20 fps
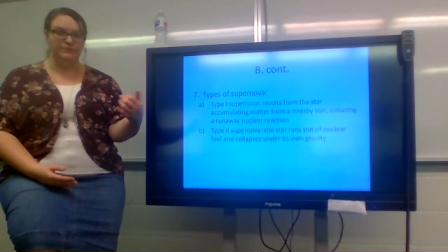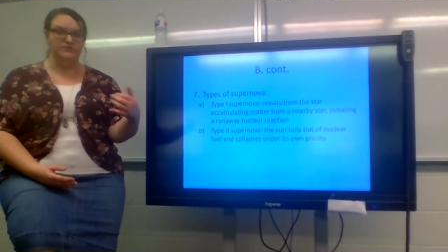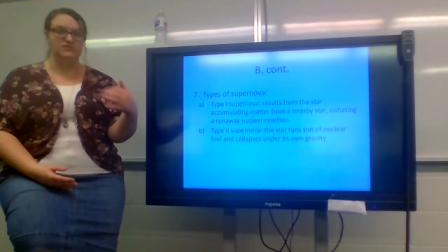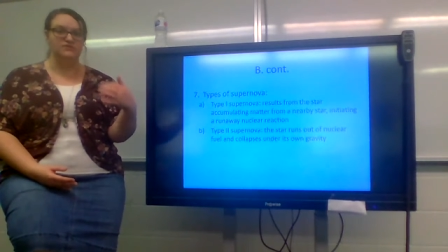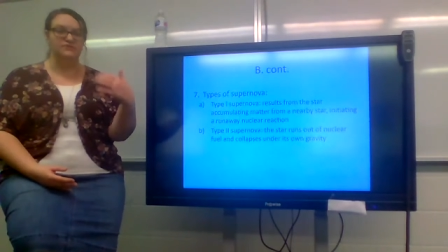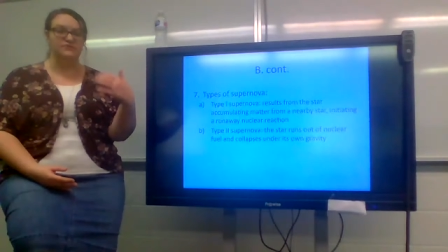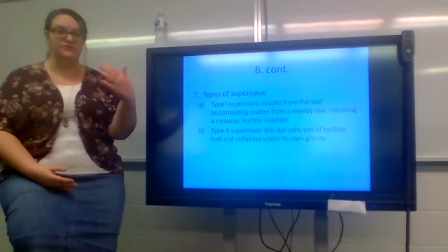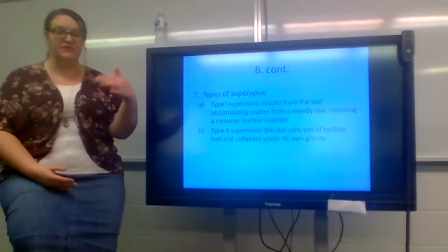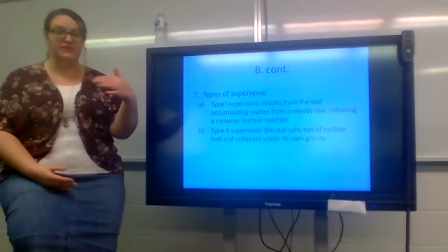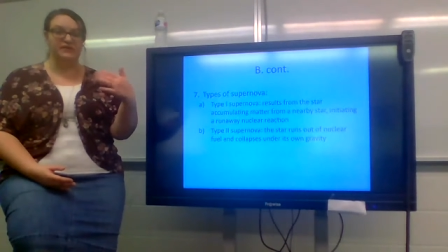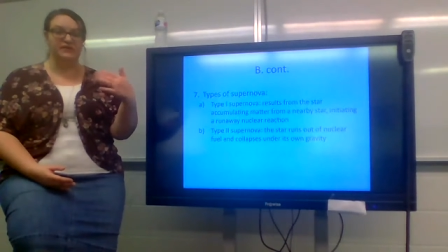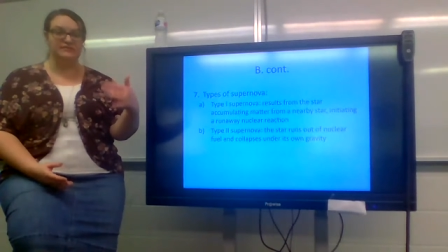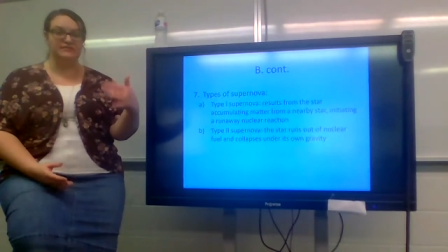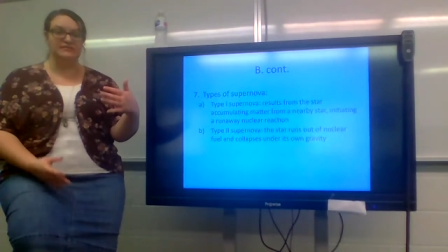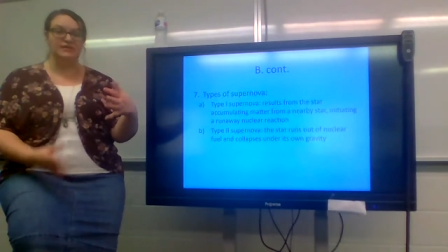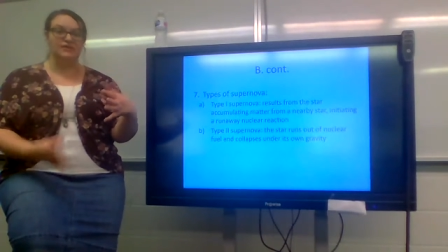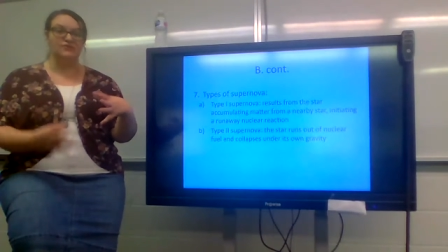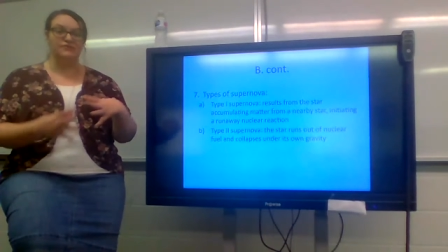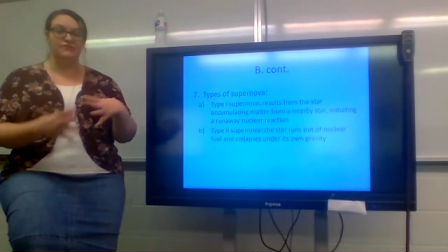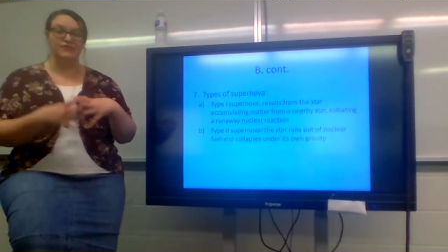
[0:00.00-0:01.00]
to feed
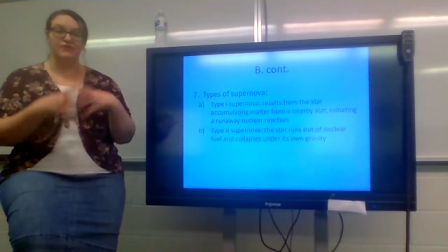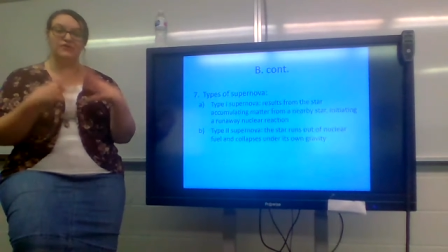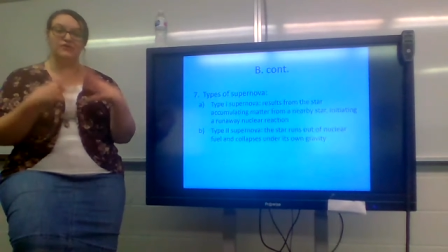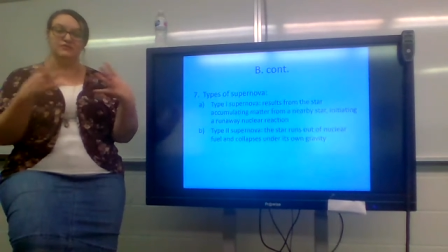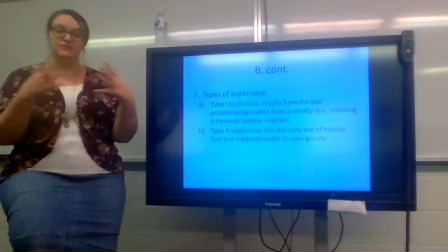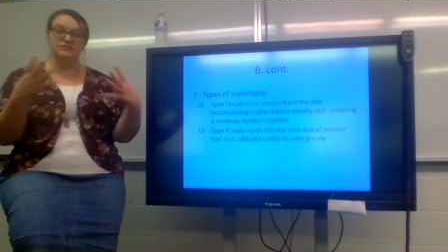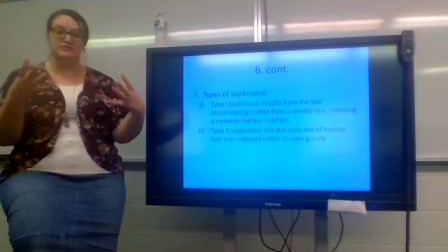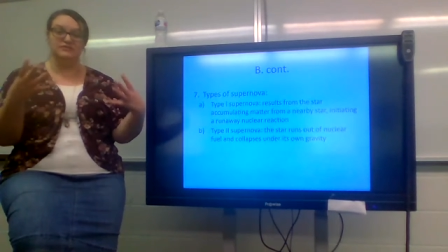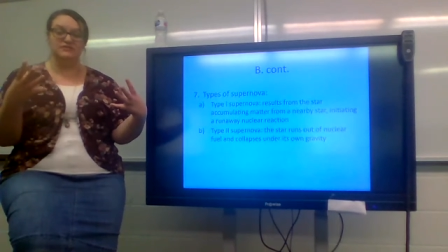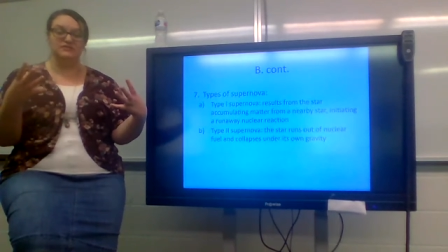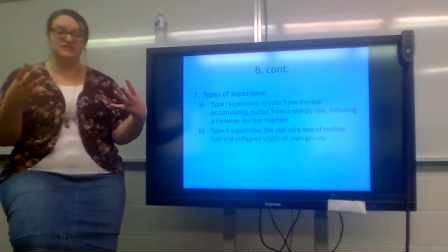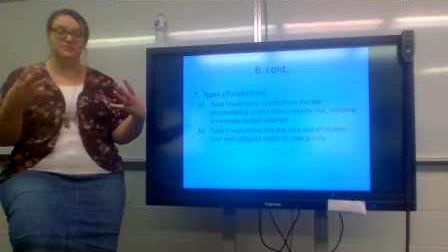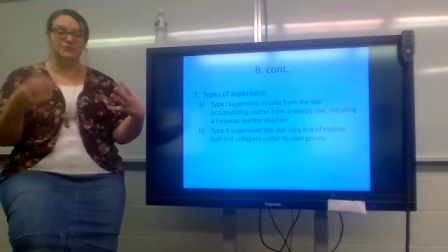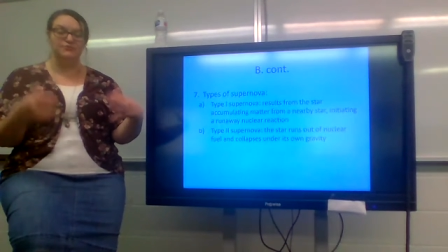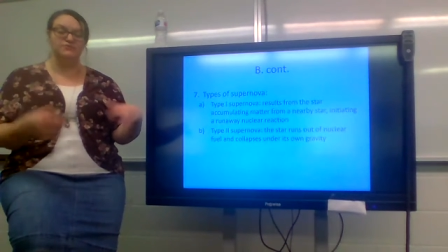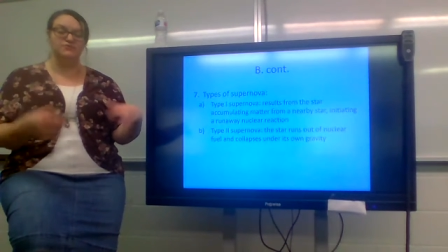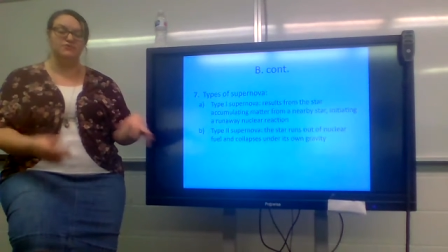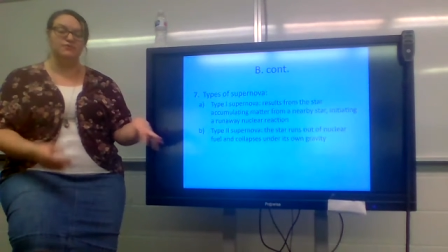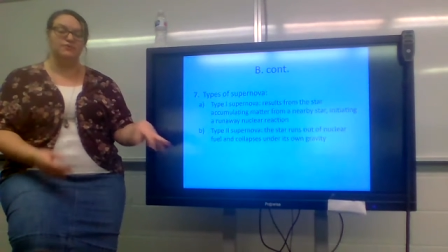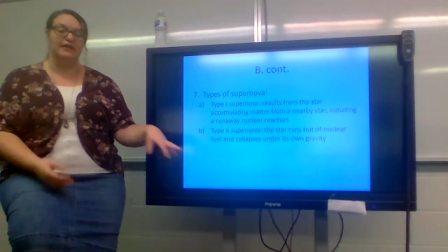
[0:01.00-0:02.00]
itself and cause an
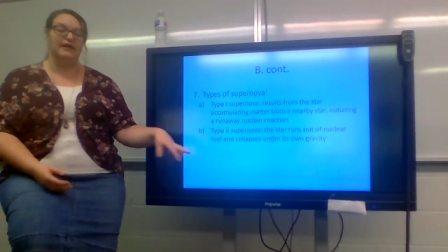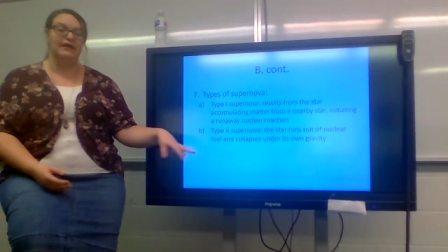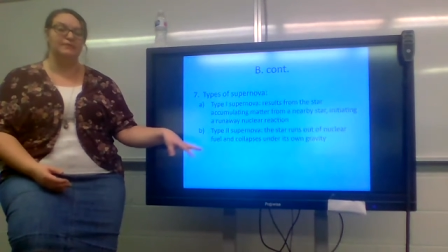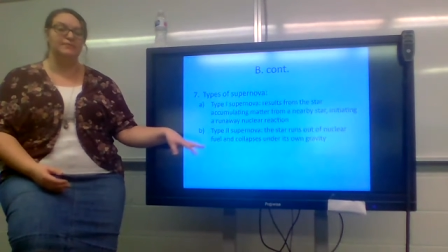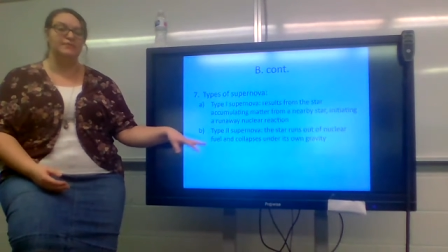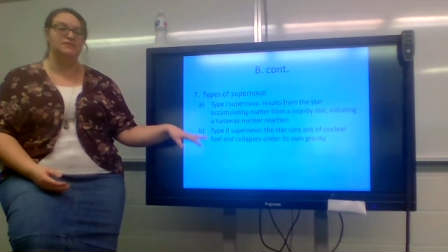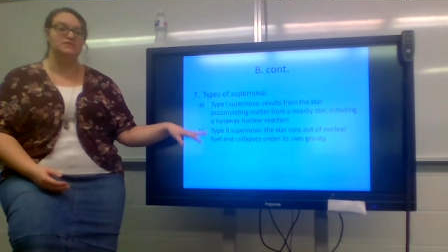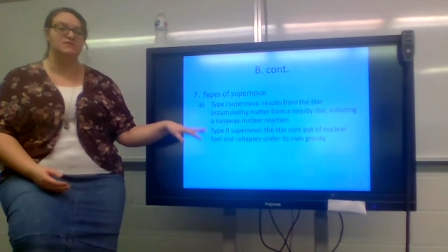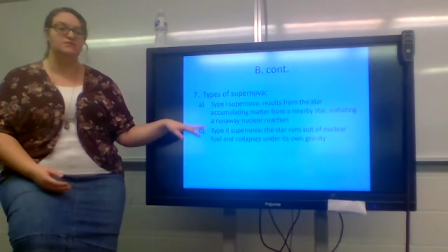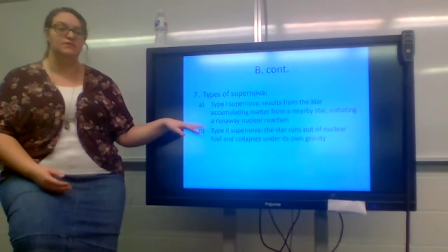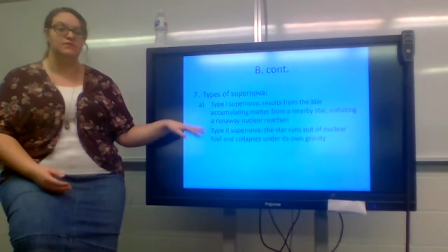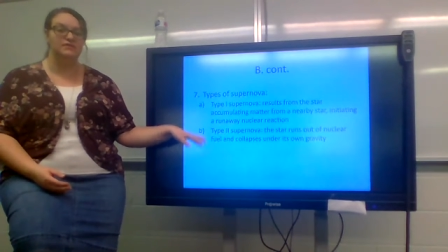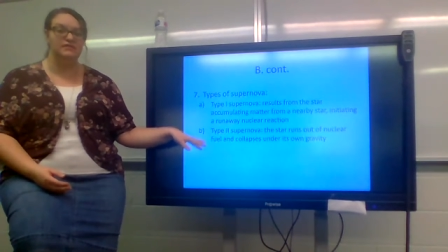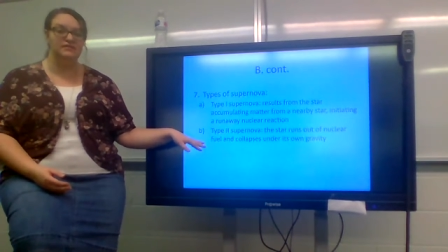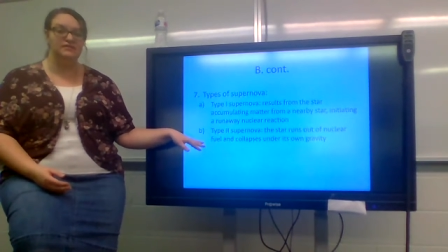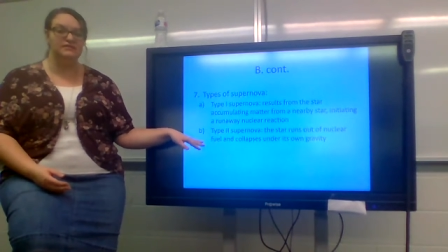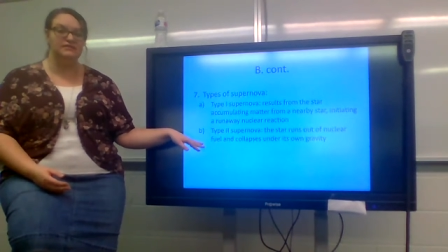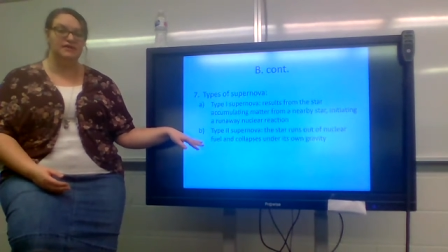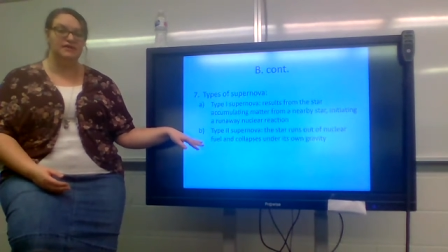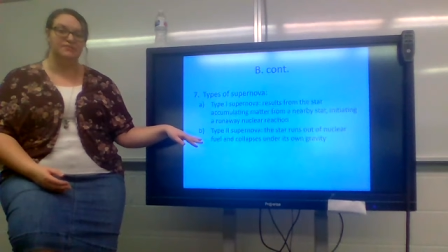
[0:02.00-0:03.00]
explosion, what happens with
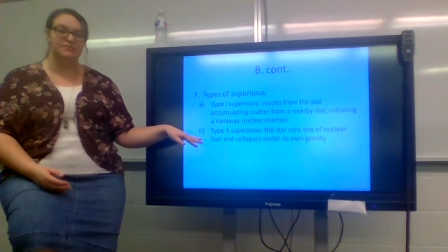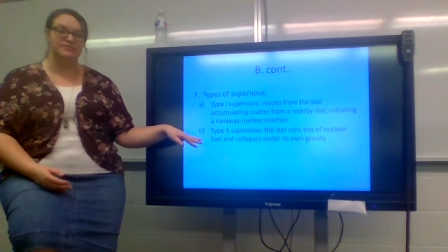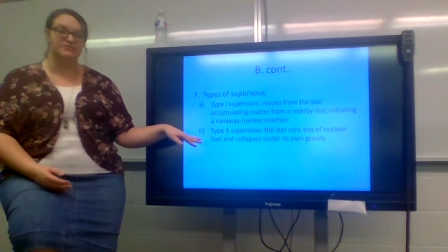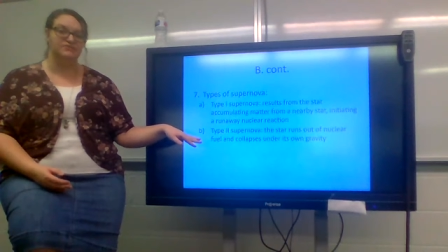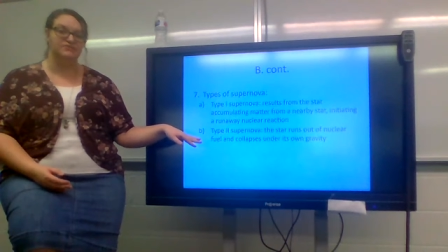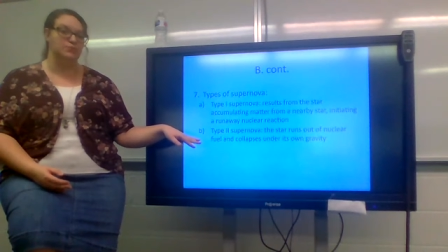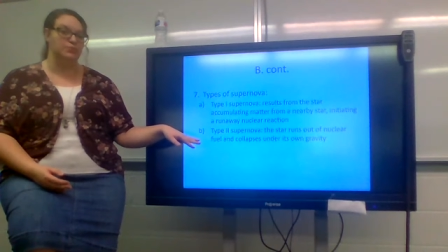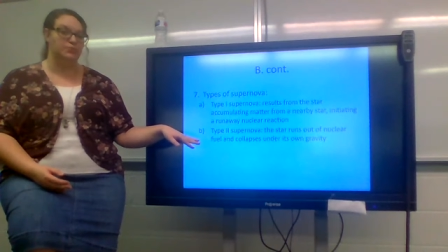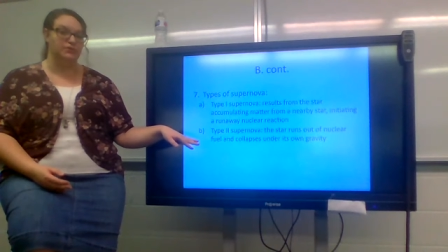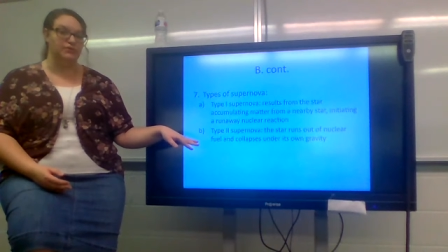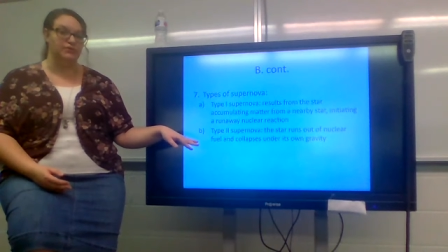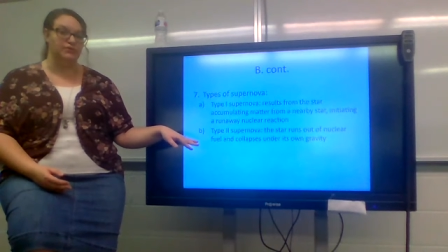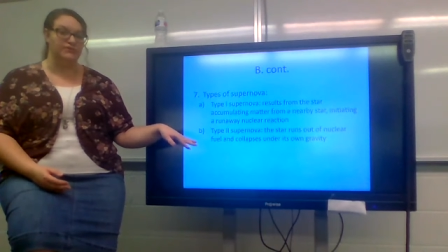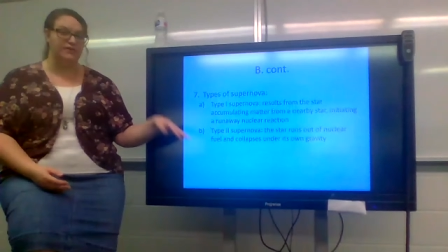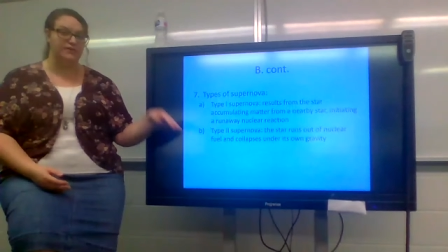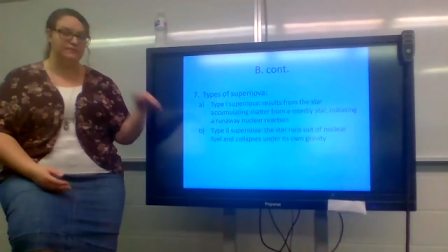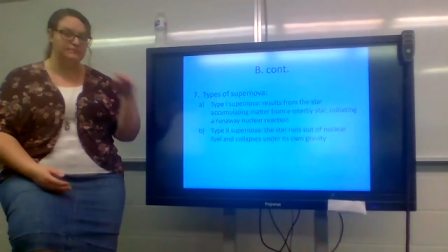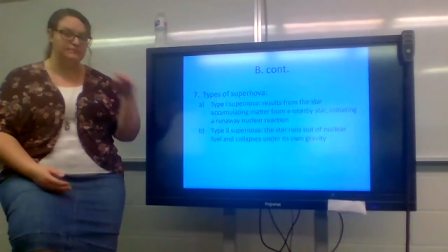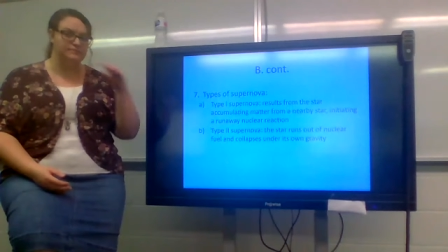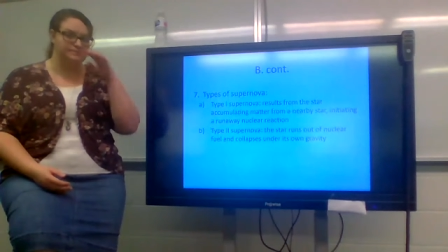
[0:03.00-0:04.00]
this type of
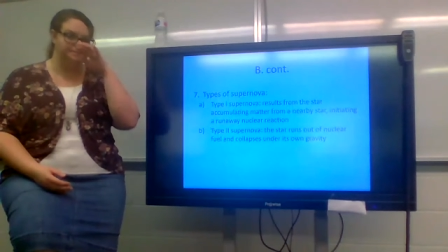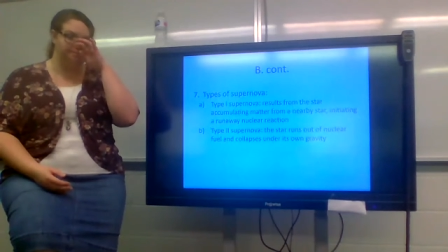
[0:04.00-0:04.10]
supernova